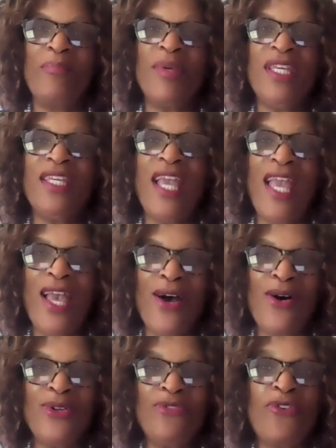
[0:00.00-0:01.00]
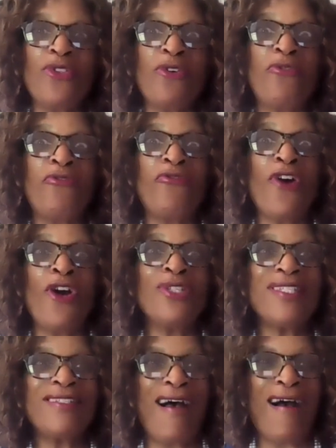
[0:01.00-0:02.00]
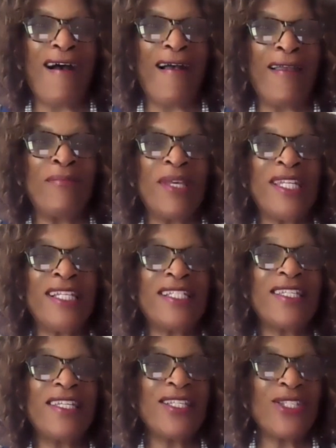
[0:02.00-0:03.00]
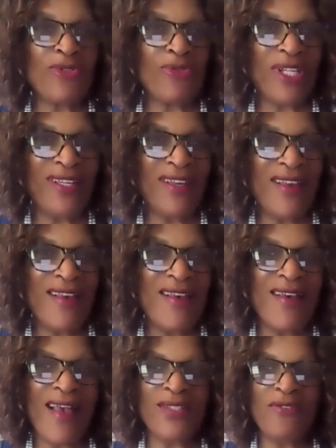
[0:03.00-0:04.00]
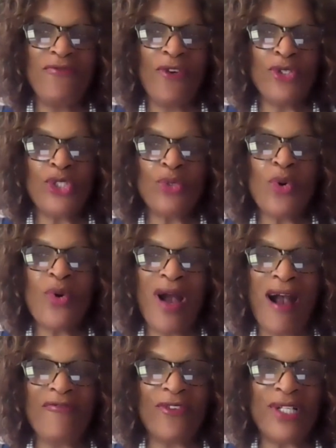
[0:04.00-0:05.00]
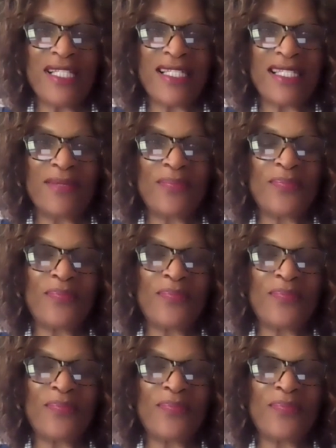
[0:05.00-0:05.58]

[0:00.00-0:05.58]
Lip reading: being held for the first time in its history as a virtual conference.